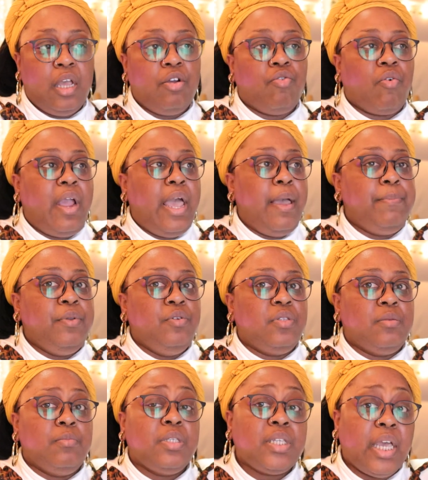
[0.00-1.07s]
Grab you
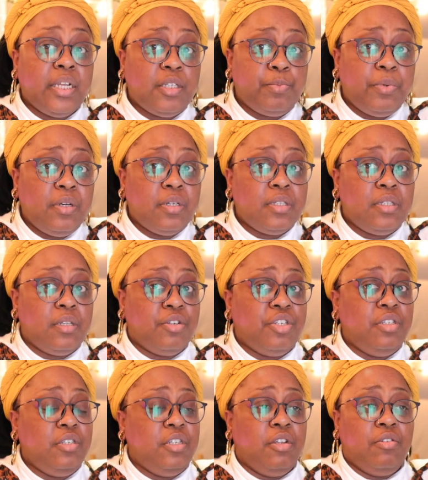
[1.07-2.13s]
some sketchbooks. They're
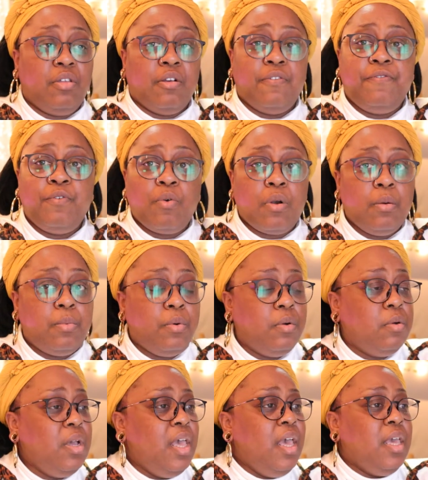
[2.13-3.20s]
affordable.